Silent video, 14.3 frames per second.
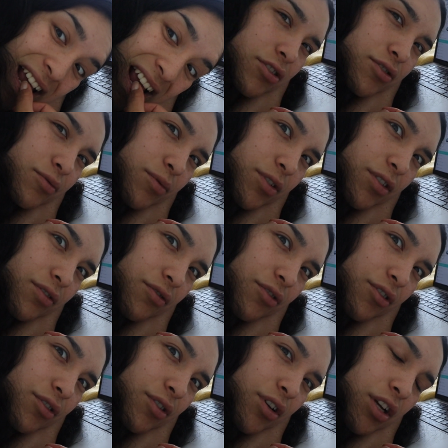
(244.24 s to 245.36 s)
there's
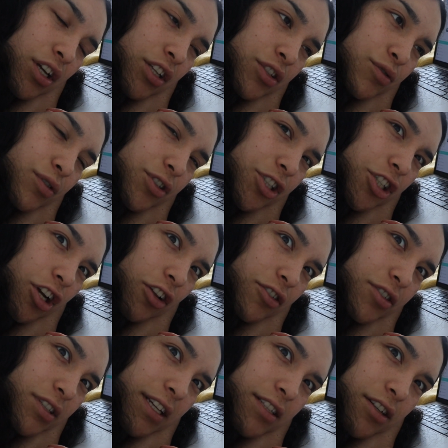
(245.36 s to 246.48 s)

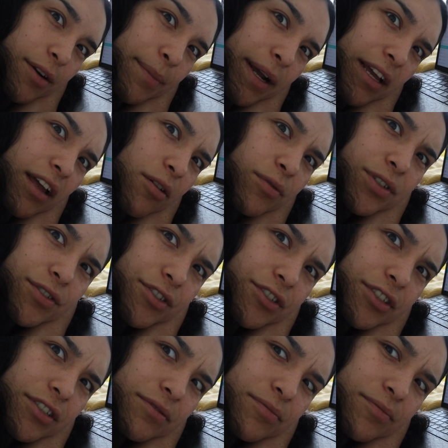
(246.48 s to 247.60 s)
$200 like start my account with
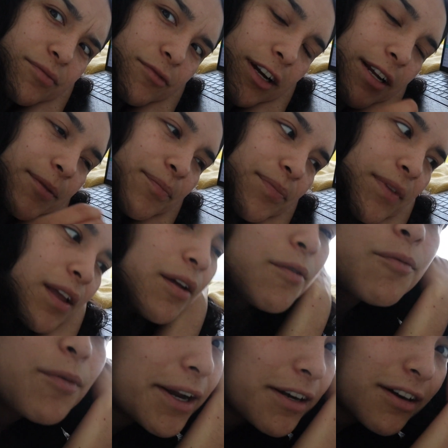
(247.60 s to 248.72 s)
200 right
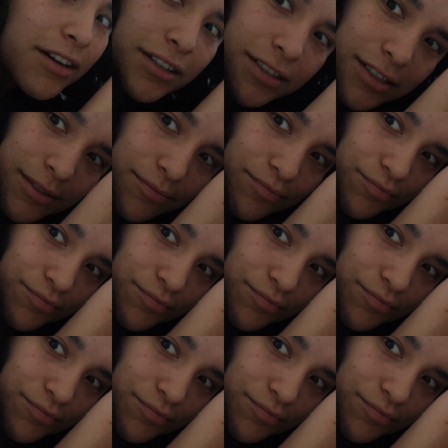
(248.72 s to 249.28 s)
why not